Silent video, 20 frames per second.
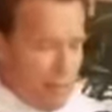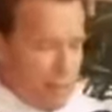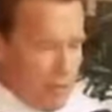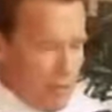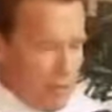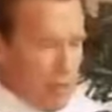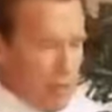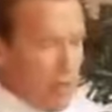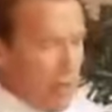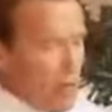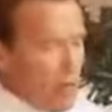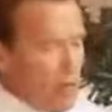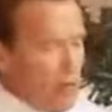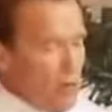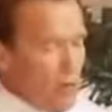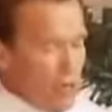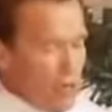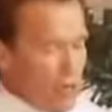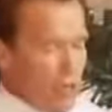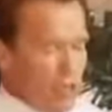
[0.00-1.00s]
So pay no
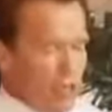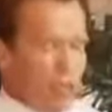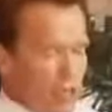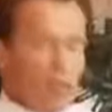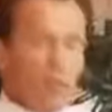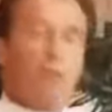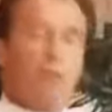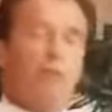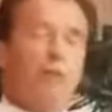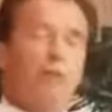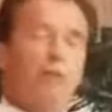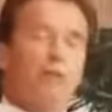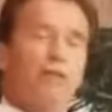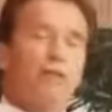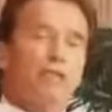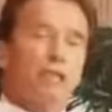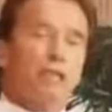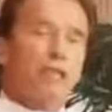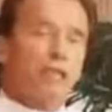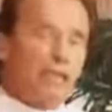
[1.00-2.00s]
attention to the people that
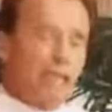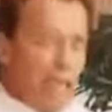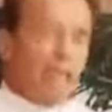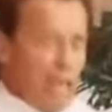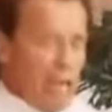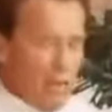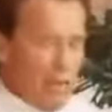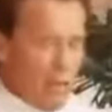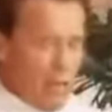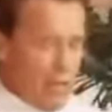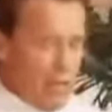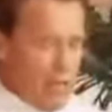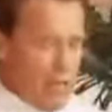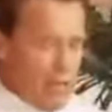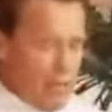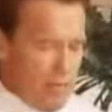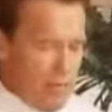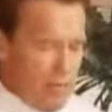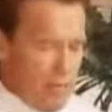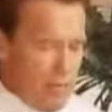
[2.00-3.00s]
say it can't be
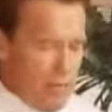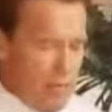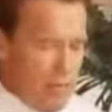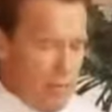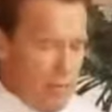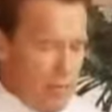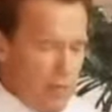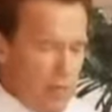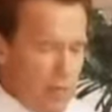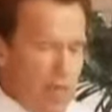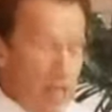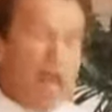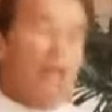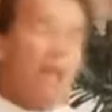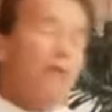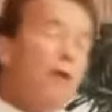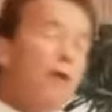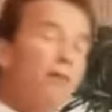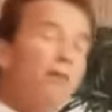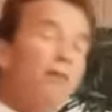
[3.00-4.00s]
done. I
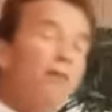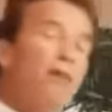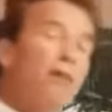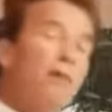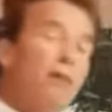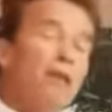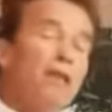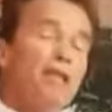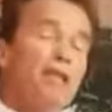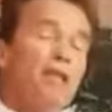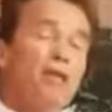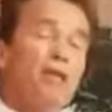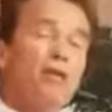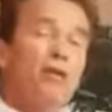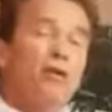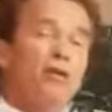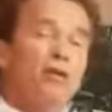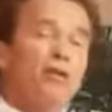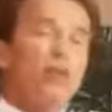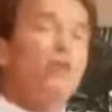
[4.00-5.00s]
remember my
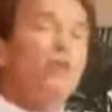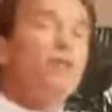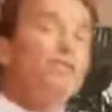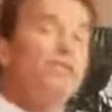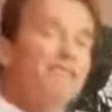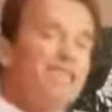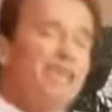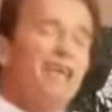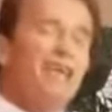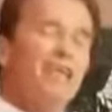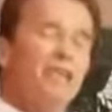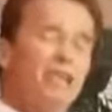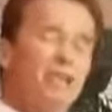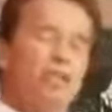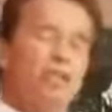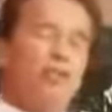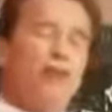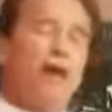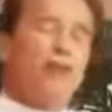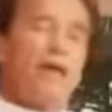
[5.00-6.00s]
mother-in-law, Eunice Kennedy
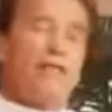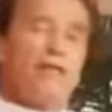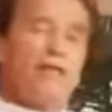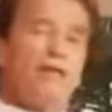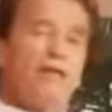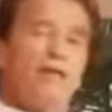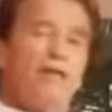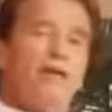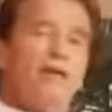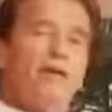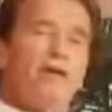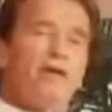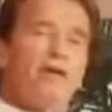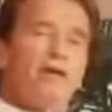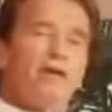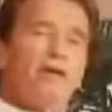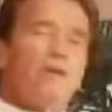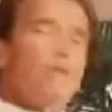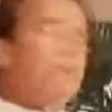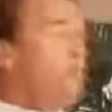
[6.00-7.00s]
Shriver.
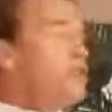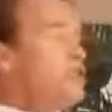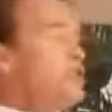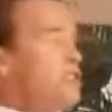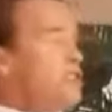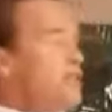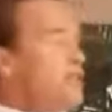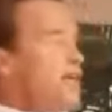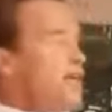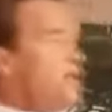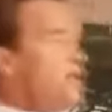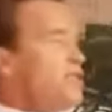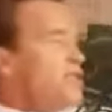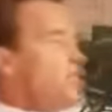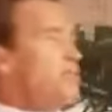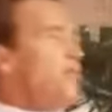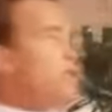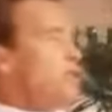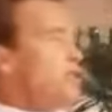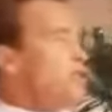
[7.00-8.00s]
When she started
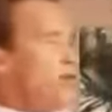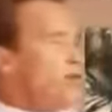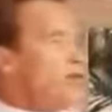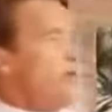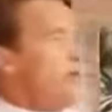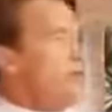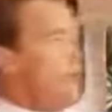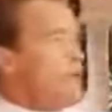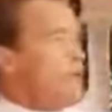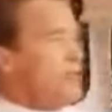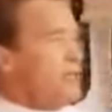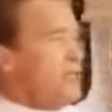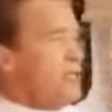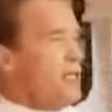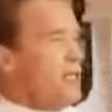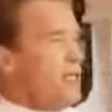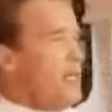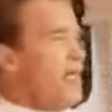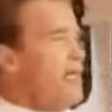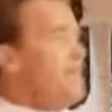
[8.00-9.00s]
Special Olympics
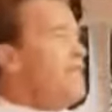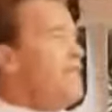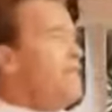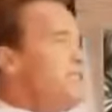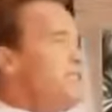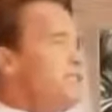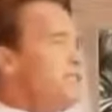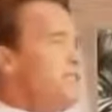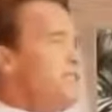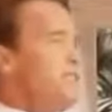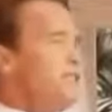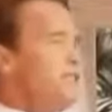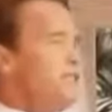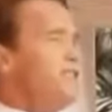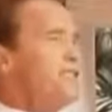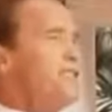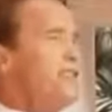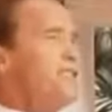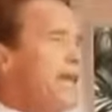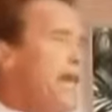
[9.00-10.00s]
in
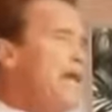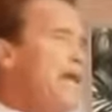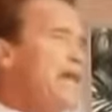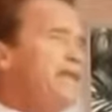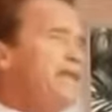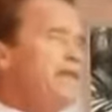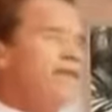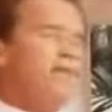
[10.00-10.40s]
1968,